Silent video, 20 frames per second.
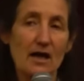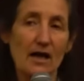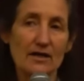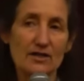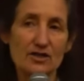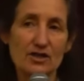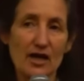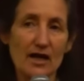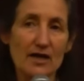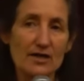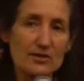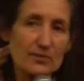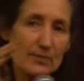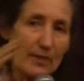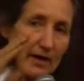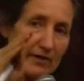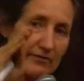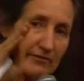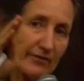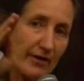I change
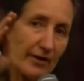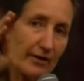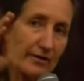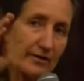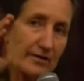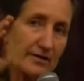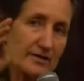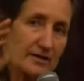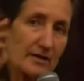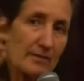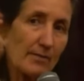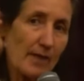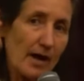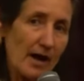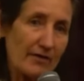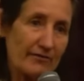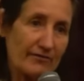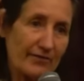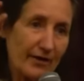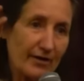my focus and
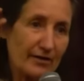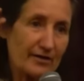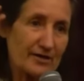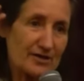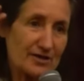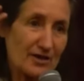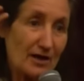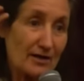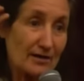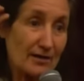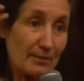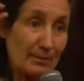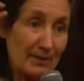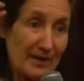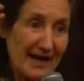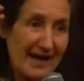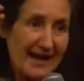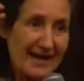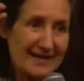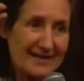my focus on the
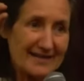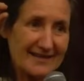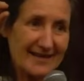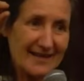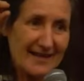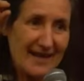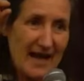plant